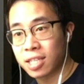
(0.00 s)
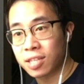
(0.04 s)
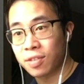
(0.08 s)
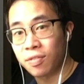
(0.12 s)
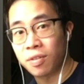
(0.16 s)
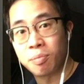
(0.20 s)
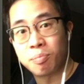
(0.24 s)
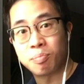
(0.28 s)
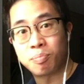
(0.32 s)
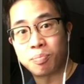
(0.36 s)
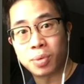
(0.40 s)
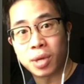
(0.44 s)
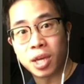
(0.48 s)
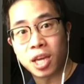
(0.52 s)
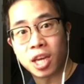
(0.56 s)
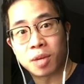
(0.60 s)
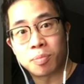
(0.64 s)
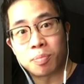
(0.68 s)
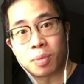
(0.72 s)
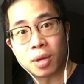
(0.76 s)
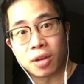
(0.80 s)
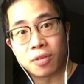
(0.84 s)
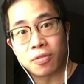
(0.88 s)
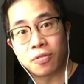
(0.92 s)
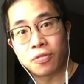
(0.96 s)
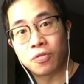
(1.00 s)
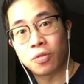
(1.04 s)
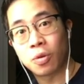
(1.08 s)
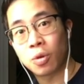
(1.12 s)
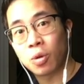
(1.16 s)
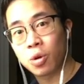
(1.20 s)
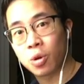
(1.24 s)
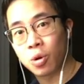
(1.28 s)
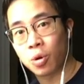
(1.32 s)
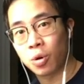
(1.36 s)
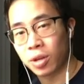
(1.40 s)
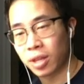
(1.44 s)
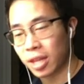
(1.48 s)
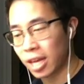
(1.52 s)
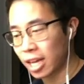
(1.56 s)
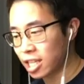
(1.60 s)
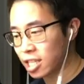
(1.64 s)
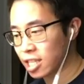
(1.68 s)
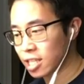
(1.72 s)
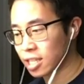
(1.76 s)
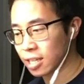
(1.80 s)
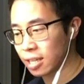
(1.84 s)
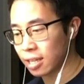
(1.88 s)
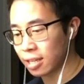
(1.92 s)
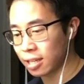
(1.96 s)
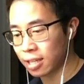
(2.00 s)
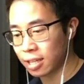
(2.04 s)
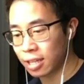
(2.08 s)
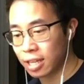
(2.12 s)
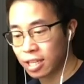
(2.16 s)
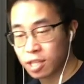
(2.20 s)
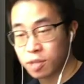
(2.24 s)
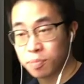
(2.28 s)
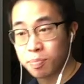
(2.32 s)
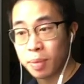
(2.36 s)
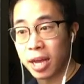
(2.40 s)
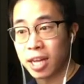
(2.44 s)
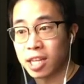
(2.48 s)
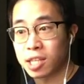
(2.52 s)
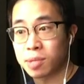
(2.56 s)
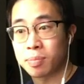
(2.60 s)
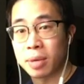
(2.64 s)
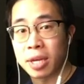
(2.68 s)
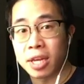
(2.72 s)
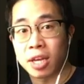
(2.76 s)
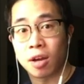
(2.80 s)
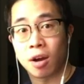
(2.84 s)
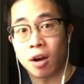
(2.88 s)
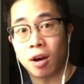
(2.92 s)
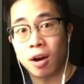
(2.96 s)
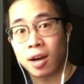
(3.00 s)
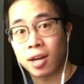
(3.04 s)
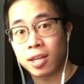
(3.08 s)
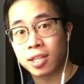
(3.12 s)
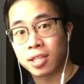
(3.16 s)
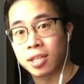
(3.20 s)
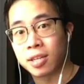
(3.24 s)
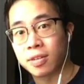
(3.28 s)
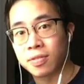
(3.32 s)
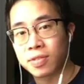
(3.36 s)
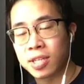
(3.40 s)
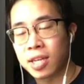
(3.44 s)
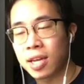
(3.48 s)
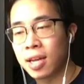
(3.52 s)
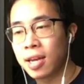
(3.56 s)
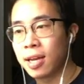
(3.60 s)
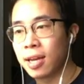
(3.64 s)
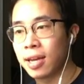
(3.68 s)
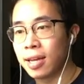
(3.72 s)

of a big, big full chord that's that spans many octaves,